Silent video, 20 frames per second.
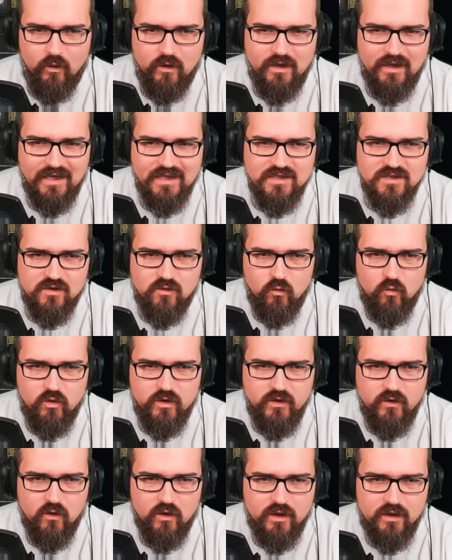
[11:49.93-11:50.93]
Nice
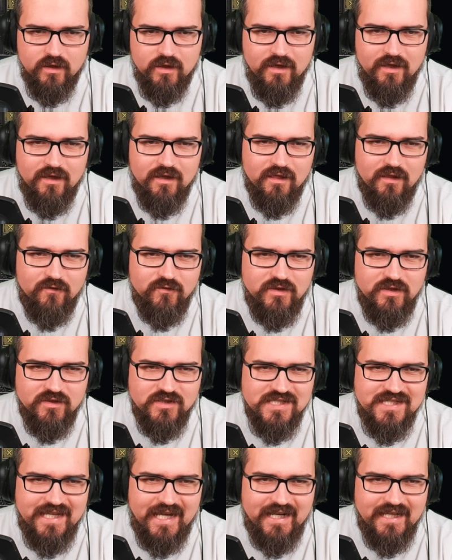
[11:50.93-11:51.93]
Gorkanaut. Love the
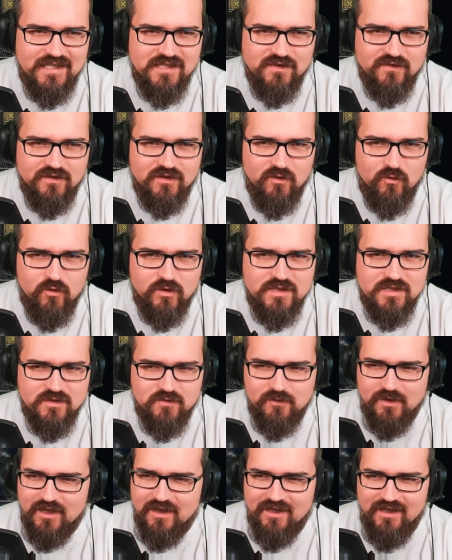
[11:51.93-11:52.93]
aesthetics on the orcs as
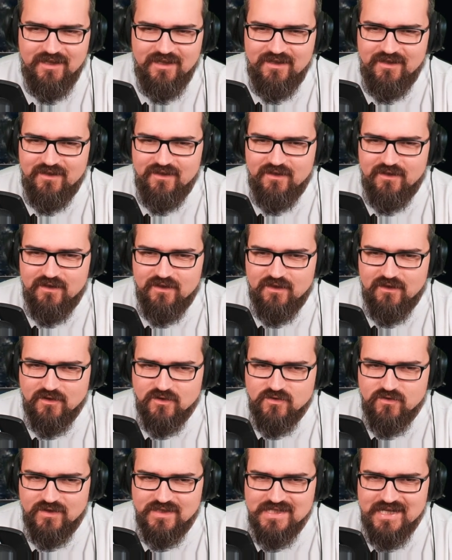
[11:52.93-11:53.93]
well.
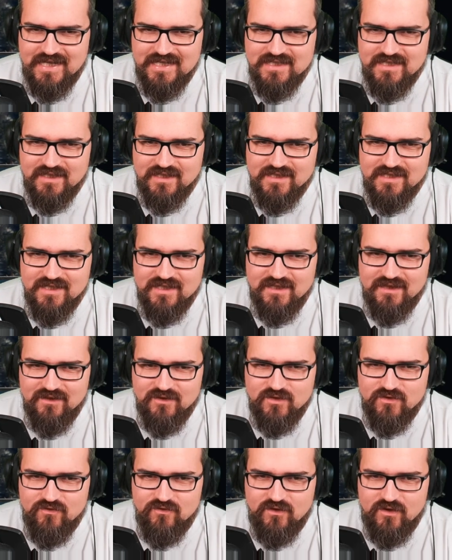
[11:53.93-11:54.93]
Looks fantastic.
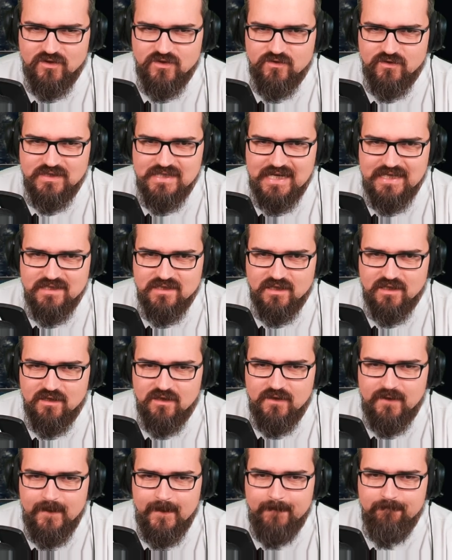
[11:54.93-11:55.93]
Looks fantastic.
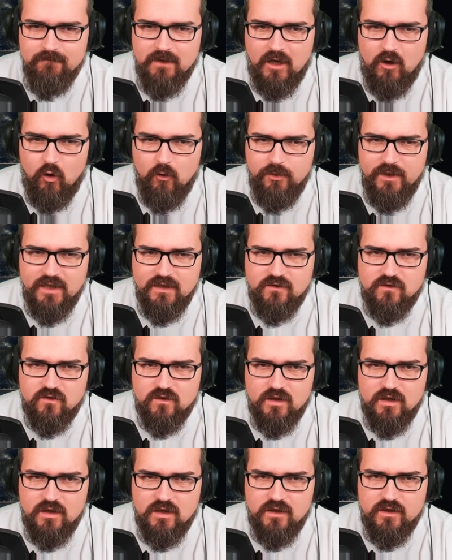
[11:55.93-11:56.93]
I hope that
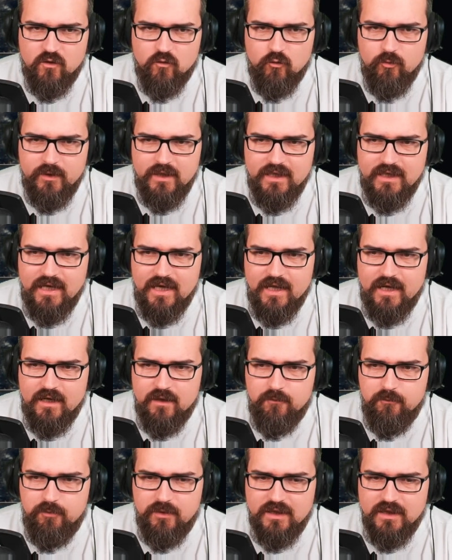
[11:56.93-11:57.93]
there will be
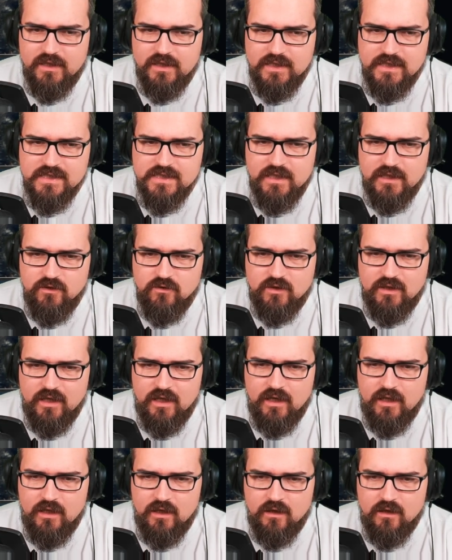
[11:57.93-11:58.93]
again buildings that you
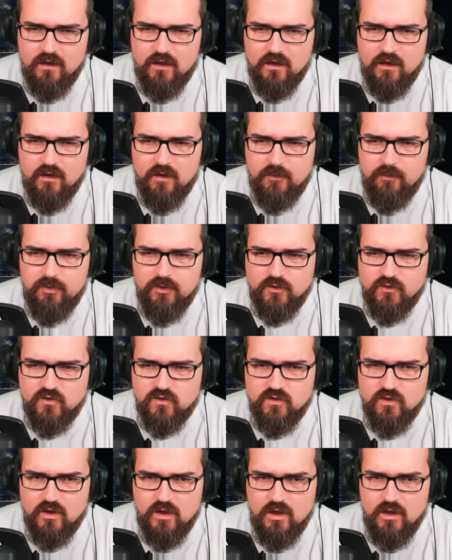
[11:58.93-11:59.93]
can
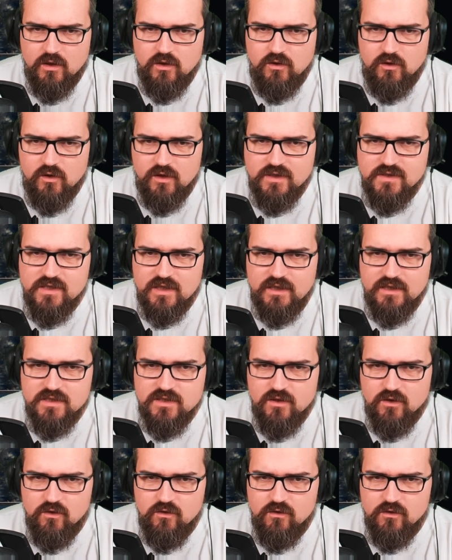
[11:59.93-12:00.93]
put units
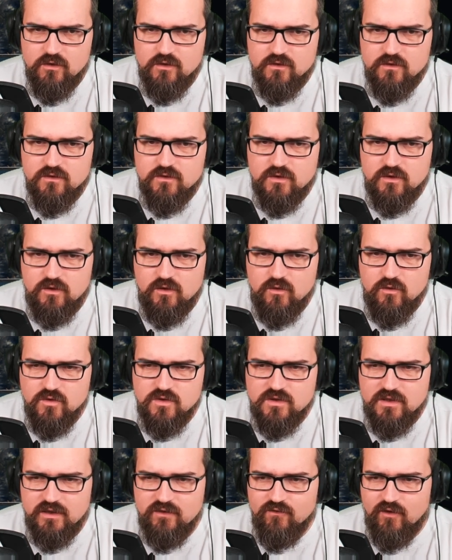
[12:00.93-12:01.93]
into to use
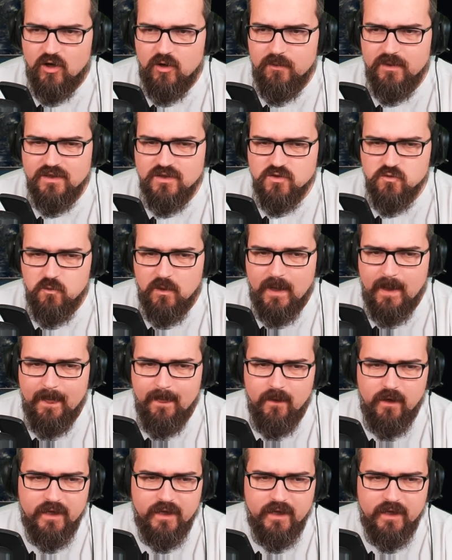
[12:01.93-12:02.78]
the environment as well.